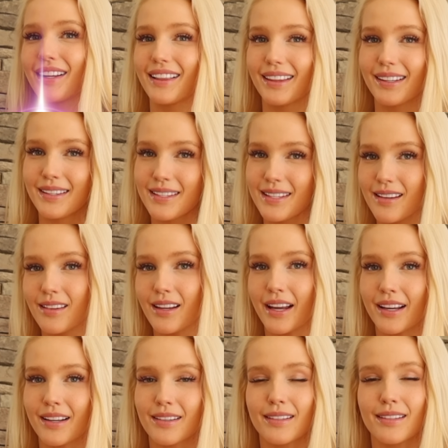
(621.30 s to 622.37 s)
Linsey
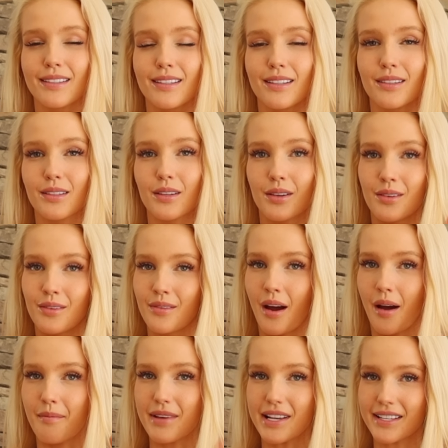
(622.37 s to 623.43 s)
Links so you do
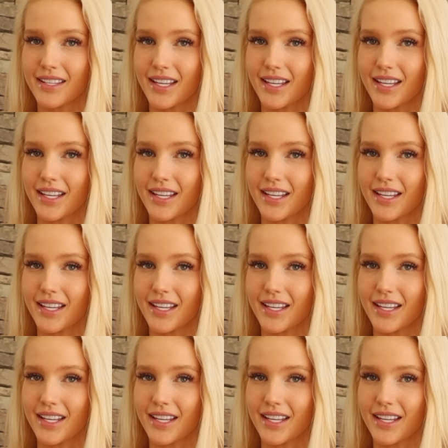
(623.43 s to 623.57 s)
not miss